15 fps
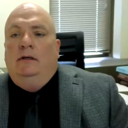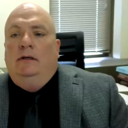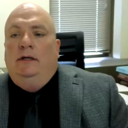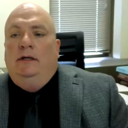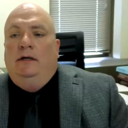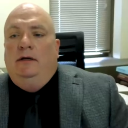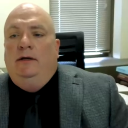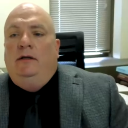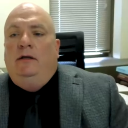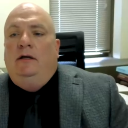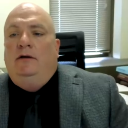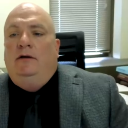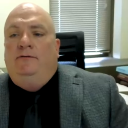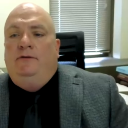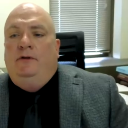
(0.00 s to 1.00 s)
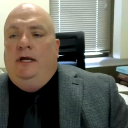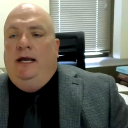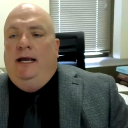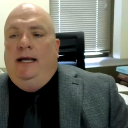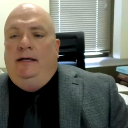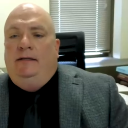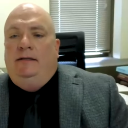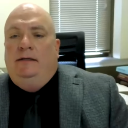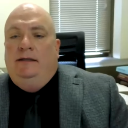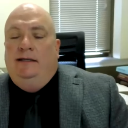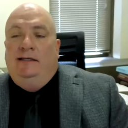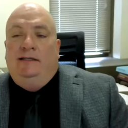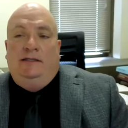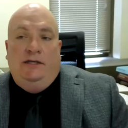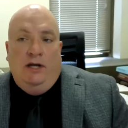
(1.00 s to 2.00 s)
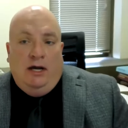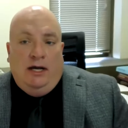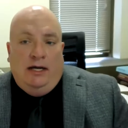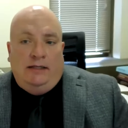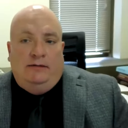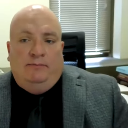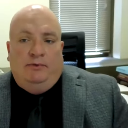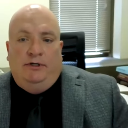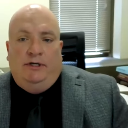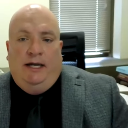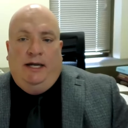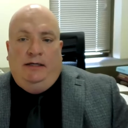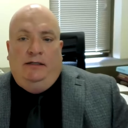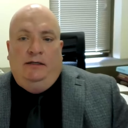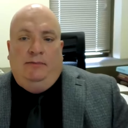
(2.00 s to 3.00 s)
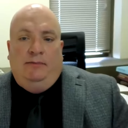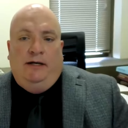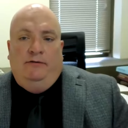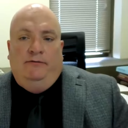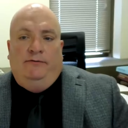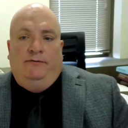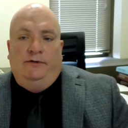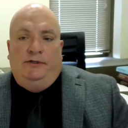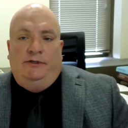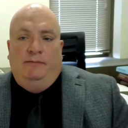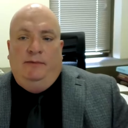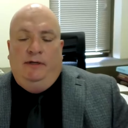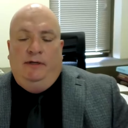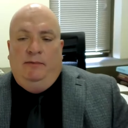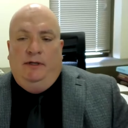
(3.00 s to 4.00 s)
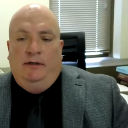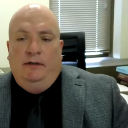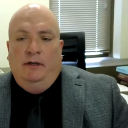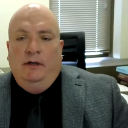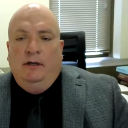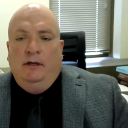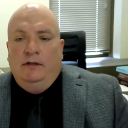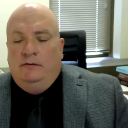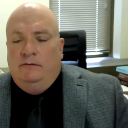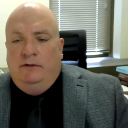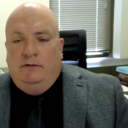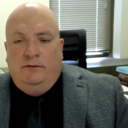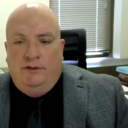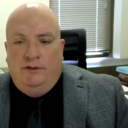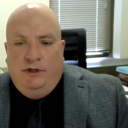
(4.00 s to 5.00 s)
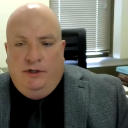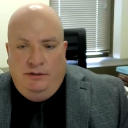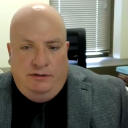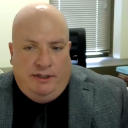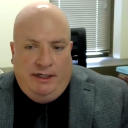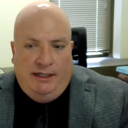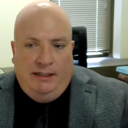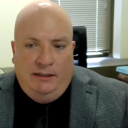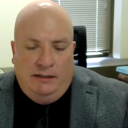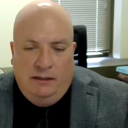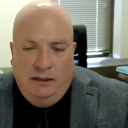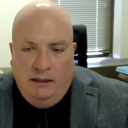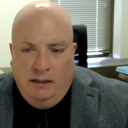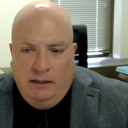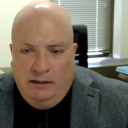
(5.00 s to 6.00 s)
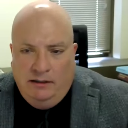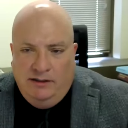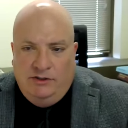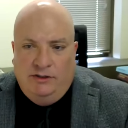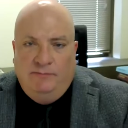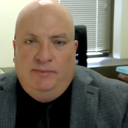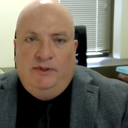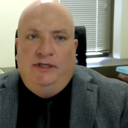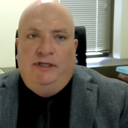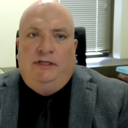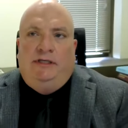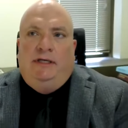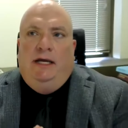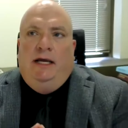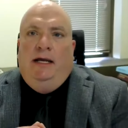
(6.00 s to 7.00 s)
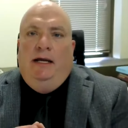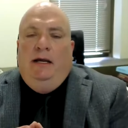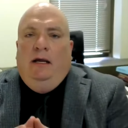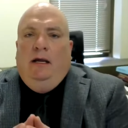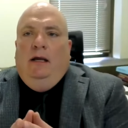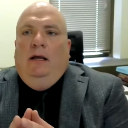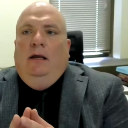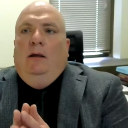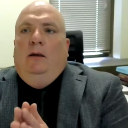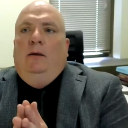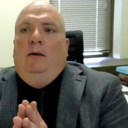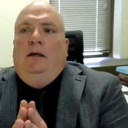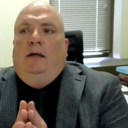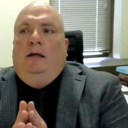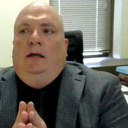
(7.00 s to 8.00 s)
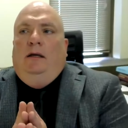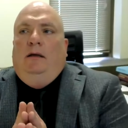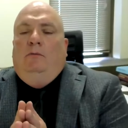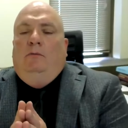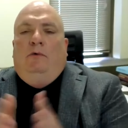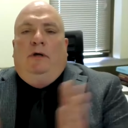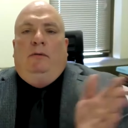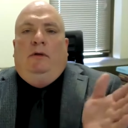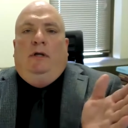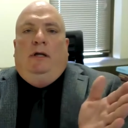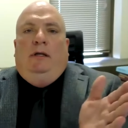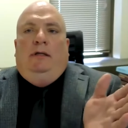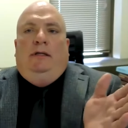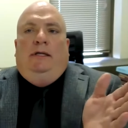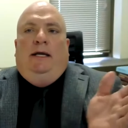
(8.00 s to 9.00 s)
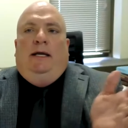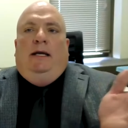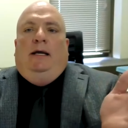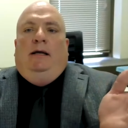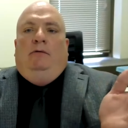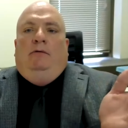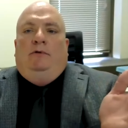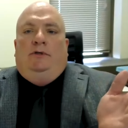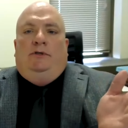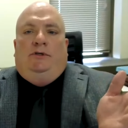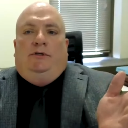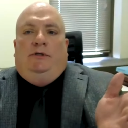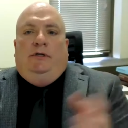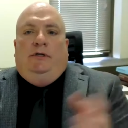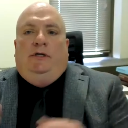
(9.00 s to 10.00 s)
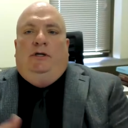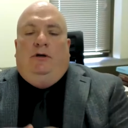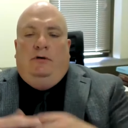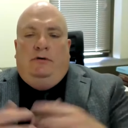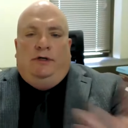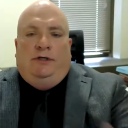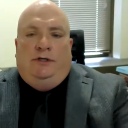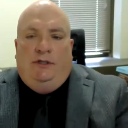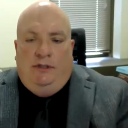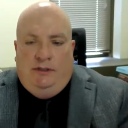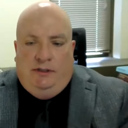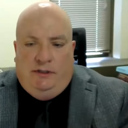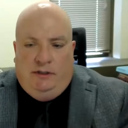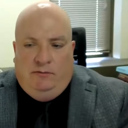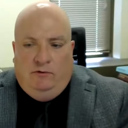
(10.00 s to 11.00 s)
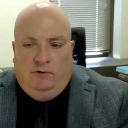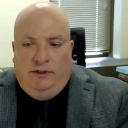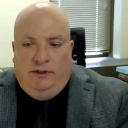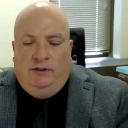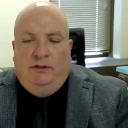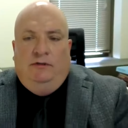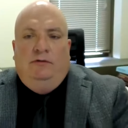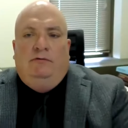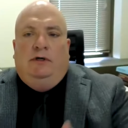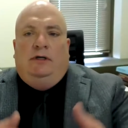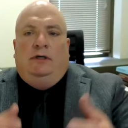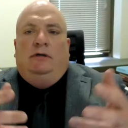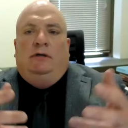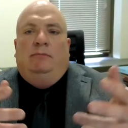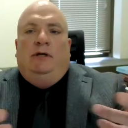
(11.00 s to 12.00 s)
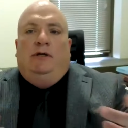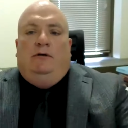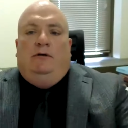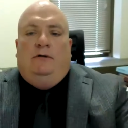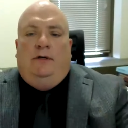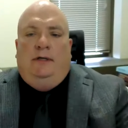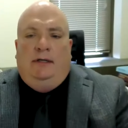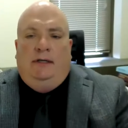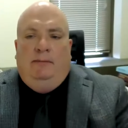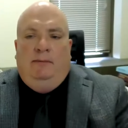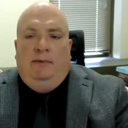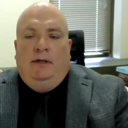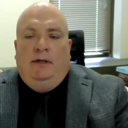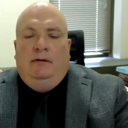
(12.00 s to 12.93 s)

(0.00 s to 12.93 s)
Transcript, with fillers: an unlawful act is not protected by the First Amendment. So, in other words, you can't simply say, uh, well, yeah, I was encouraging someone to do a, commit a crime,